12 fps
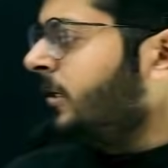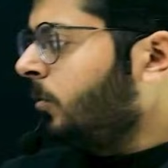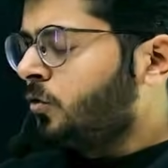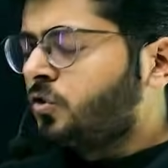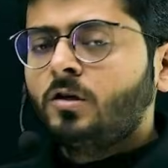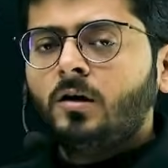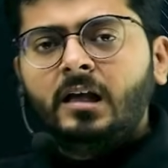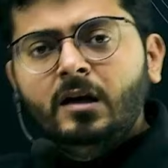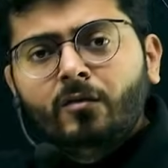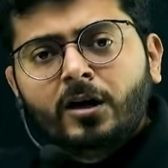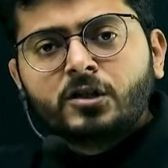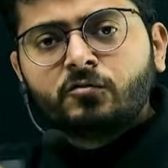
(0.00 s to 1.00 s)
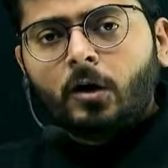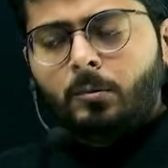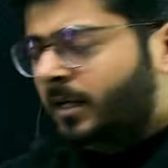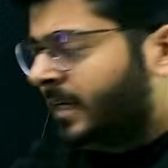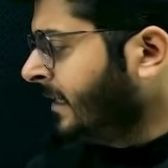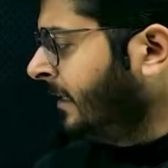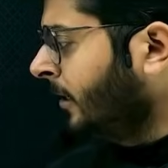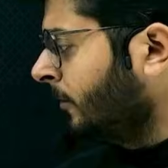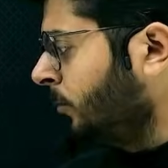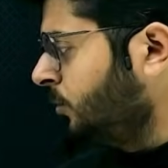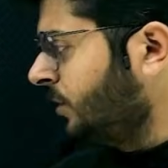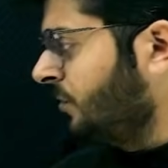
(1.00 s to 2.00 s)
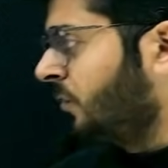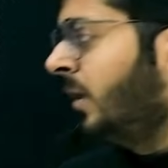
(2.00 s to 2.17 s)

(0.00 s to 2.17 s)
notes, keywords, formulas, and conclusions.